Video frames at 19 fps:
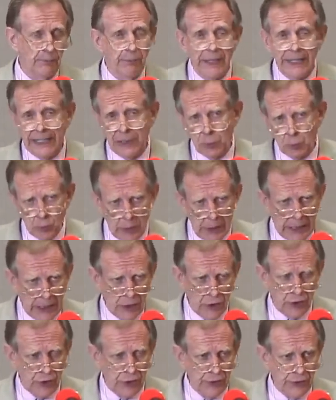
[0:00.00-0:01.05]
many
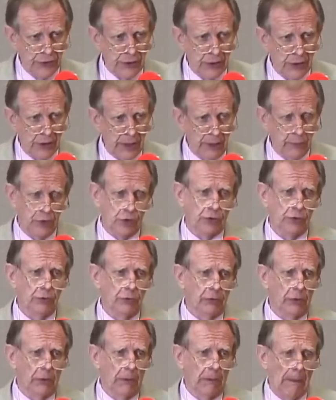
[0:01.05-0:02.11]
rages, I'm
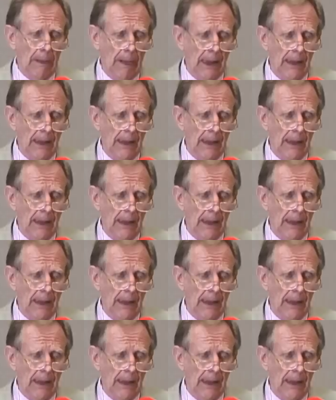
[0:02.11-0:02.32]
sure.